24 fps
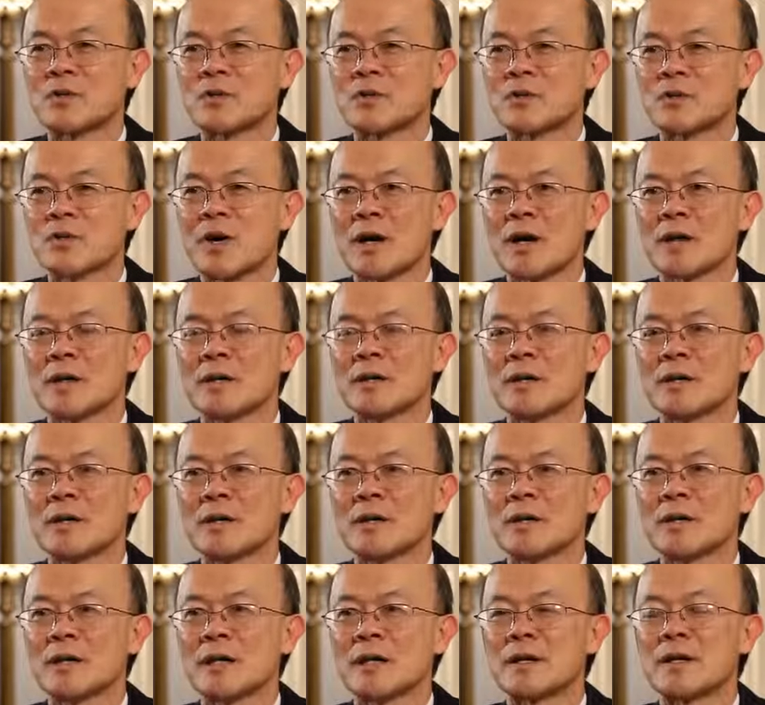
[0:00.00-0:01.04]
truck
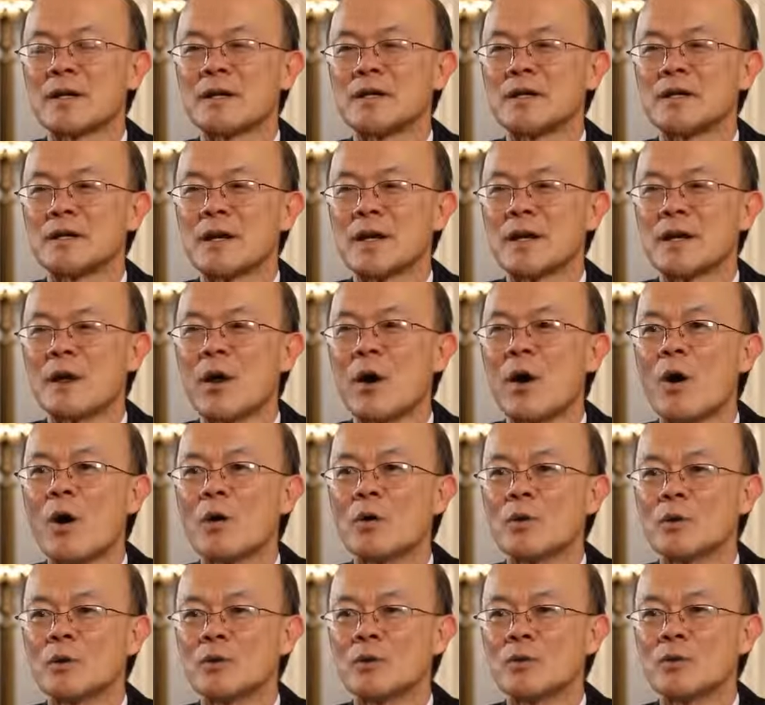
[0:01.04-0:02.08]
that contains
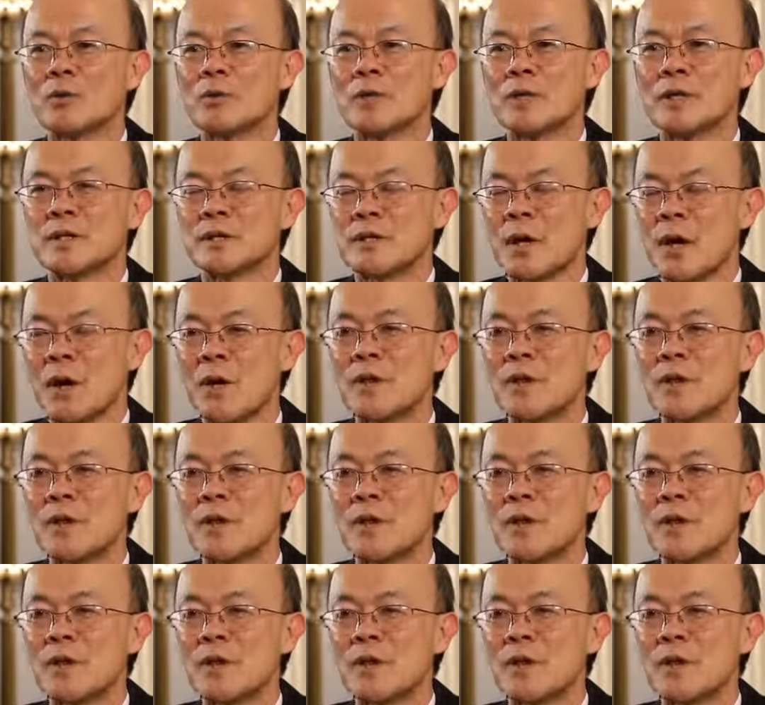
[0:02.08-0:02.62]
all the goodies,